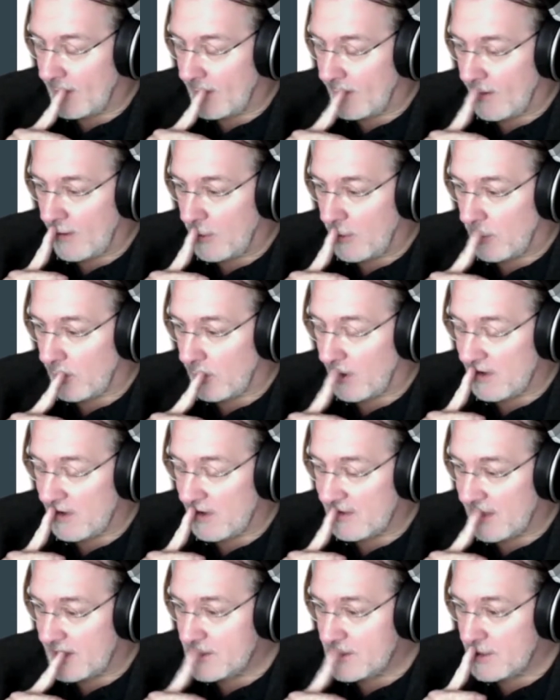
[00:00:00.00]

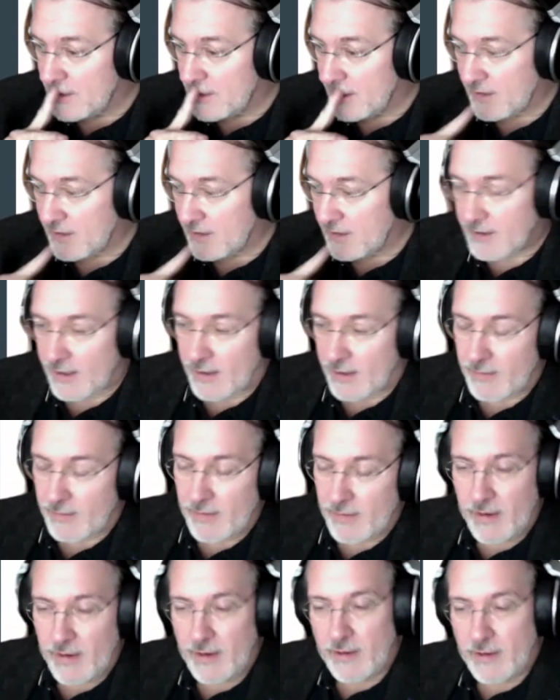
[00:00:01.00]
organization that
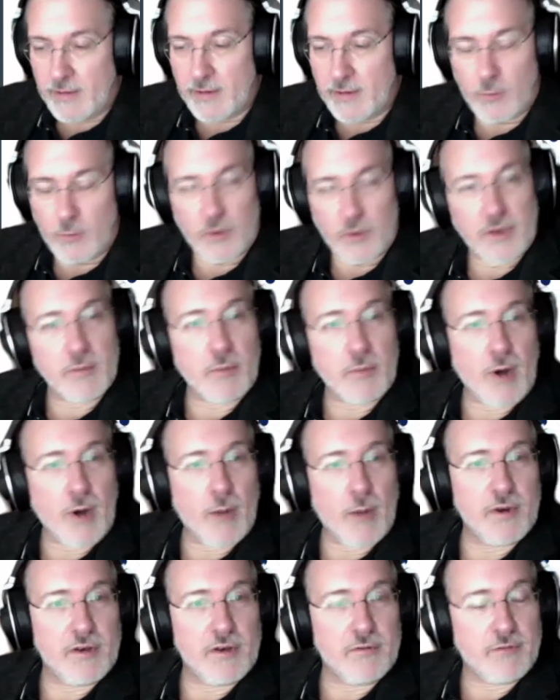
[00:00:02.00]
they worked in
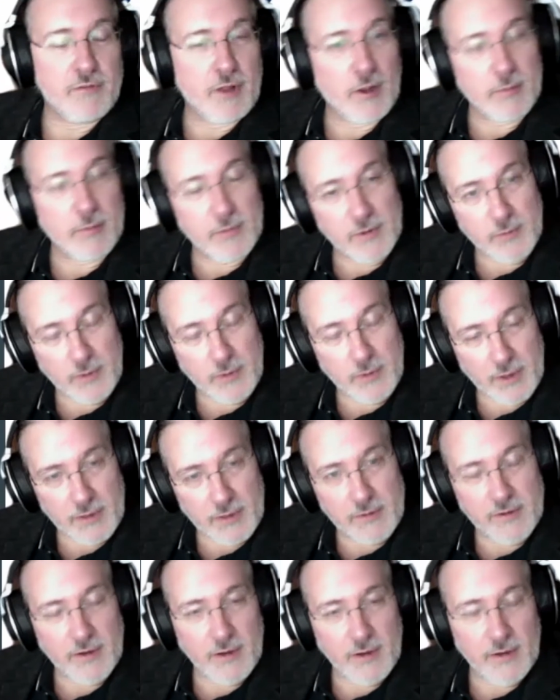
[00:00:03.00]
property development. We
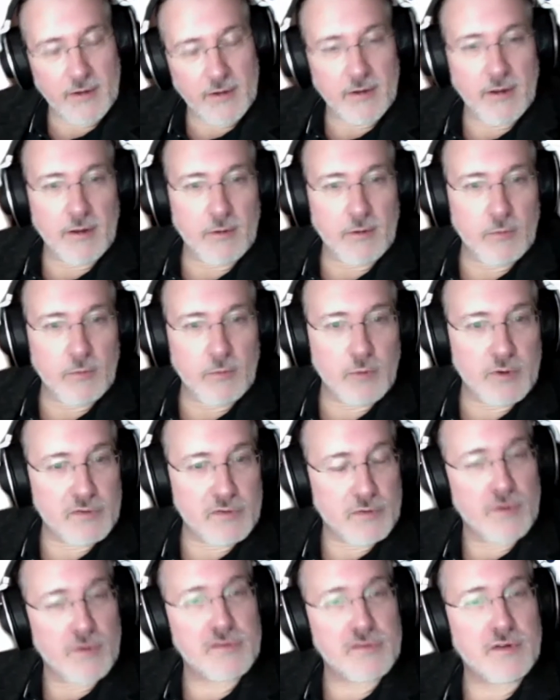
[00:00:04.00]
had a
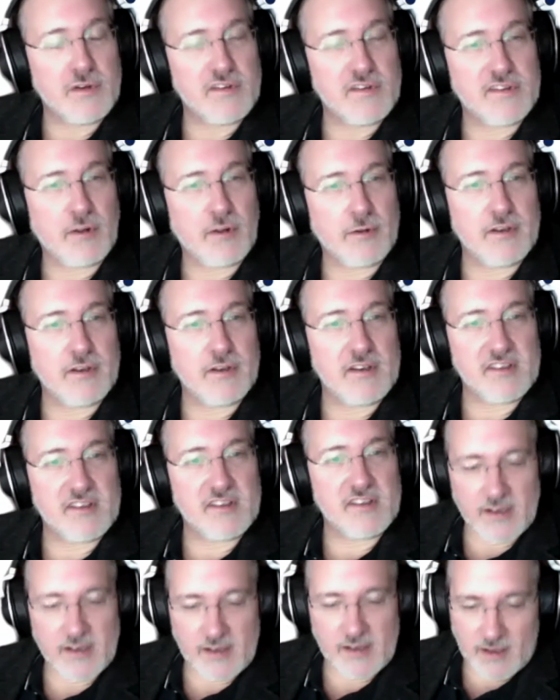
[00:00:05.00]
resource
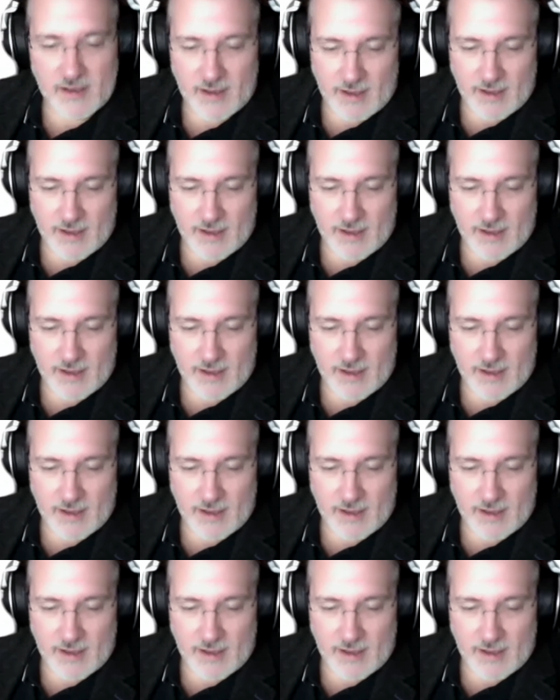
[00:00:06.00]
consultancy.